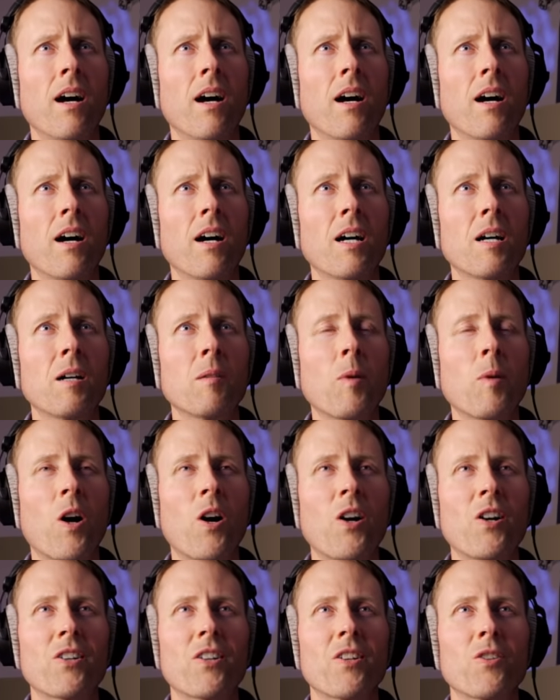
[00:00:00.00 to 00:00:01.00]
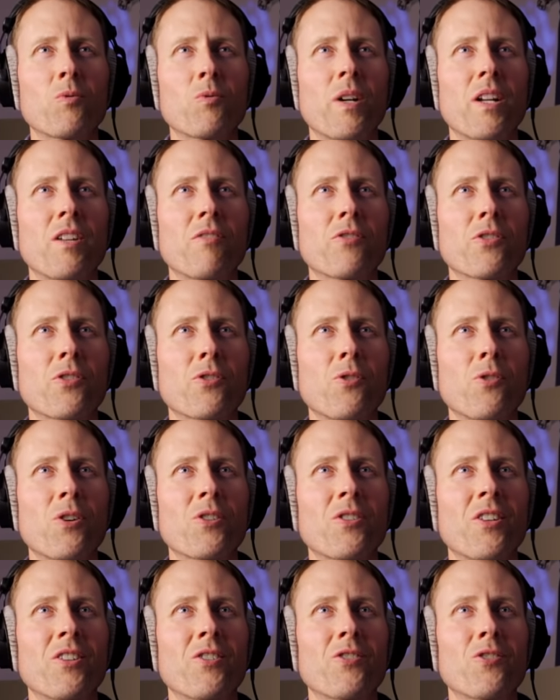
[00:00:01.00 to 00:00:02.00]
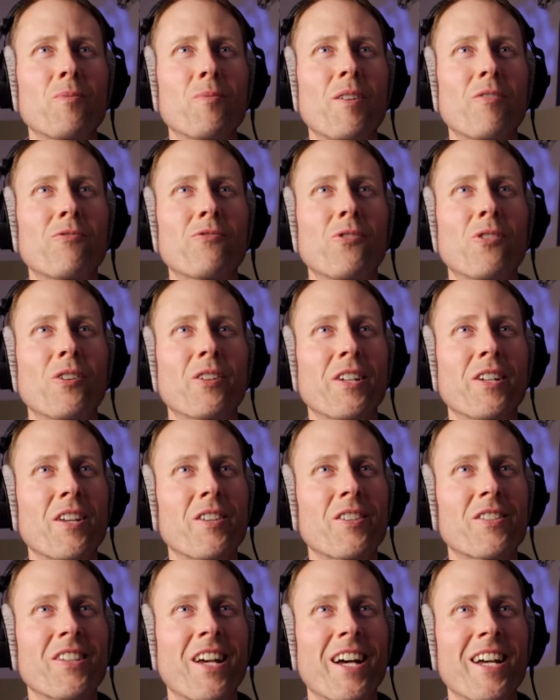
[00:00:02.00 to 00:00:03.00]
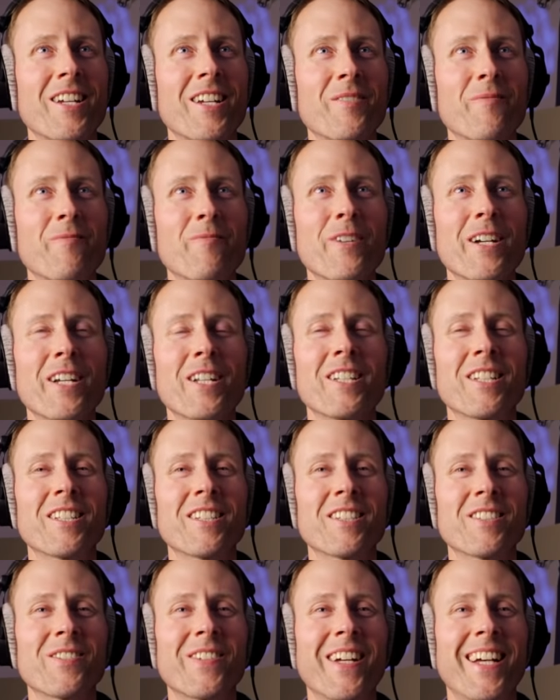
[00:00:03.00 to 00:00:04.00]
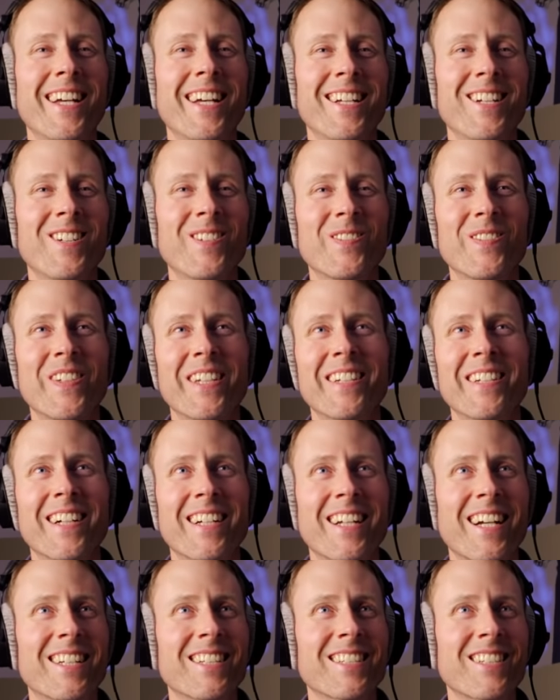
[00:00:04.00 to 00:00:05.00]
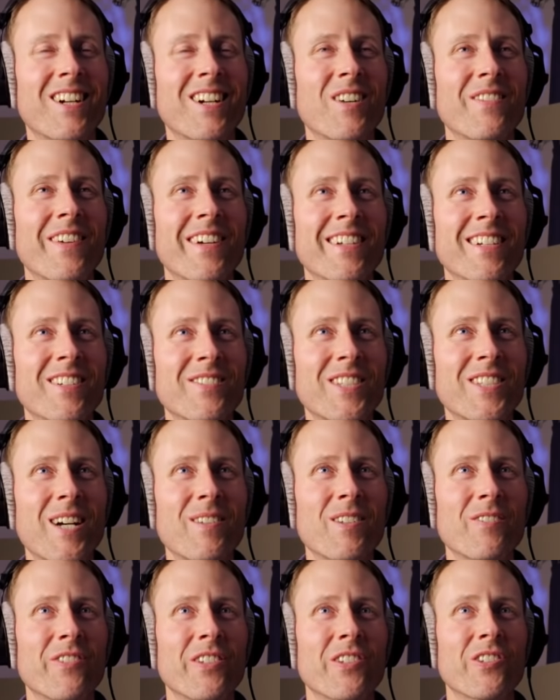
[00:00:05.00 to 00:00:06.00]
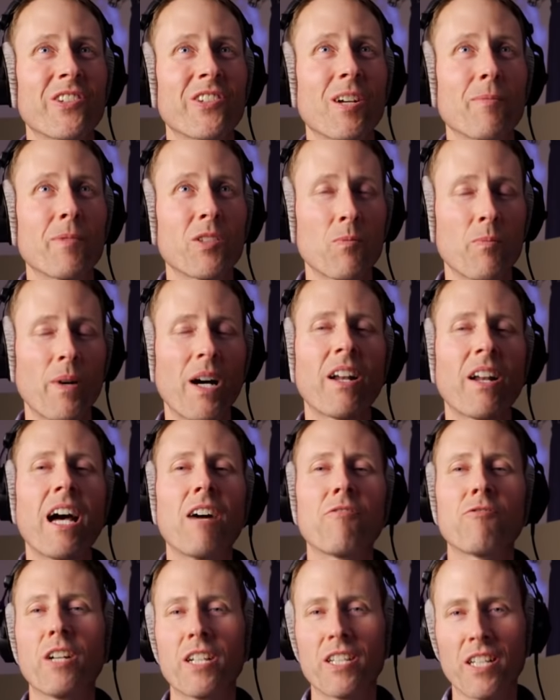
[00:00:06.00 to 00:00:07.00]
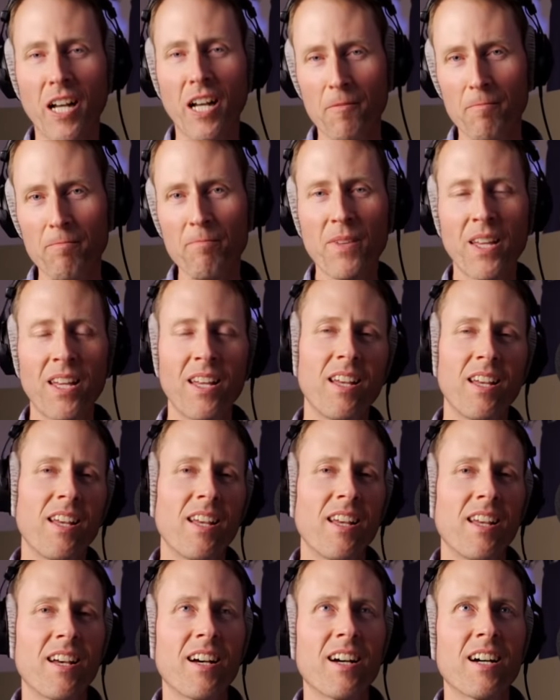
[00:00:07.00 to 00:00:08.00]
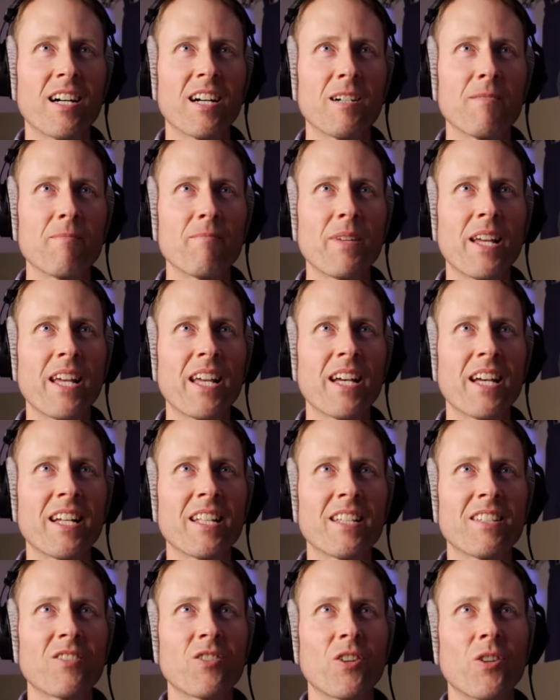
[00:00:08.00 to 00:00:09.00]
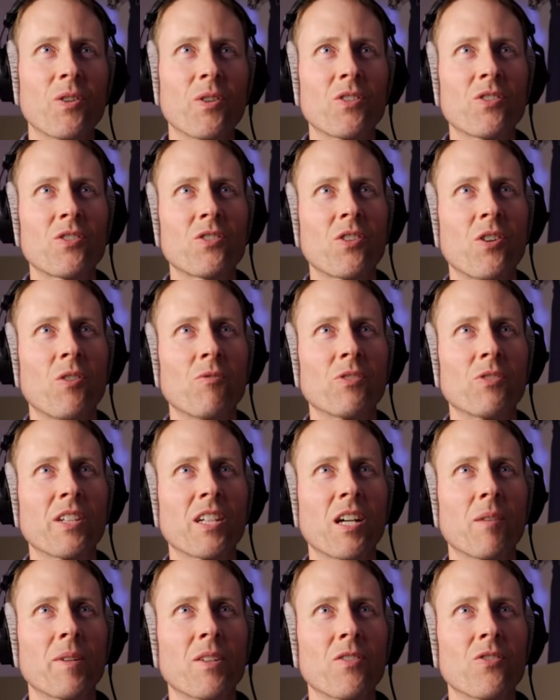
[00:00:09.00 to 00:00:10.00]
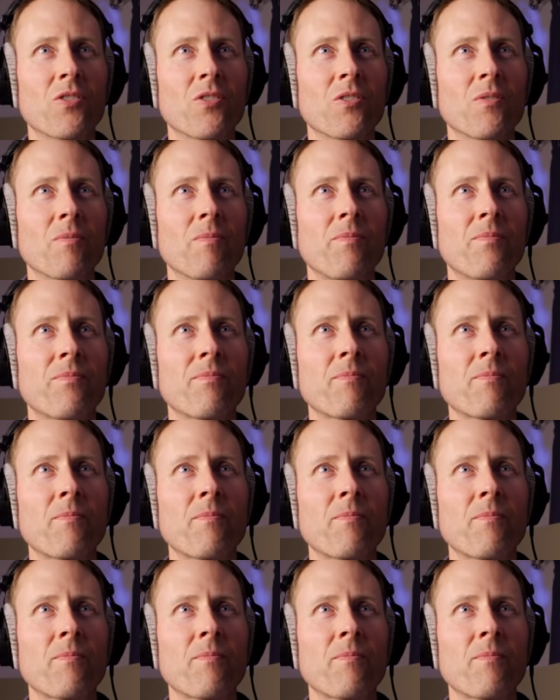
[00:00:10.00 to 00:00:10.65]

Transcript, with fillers: Um, Art is waiting for the course on the Zoom F four. Yes, I am waiting to figure out how to carve out enough time to finish it up. It's about halfway done. Um, and so it's hopefully coming soon.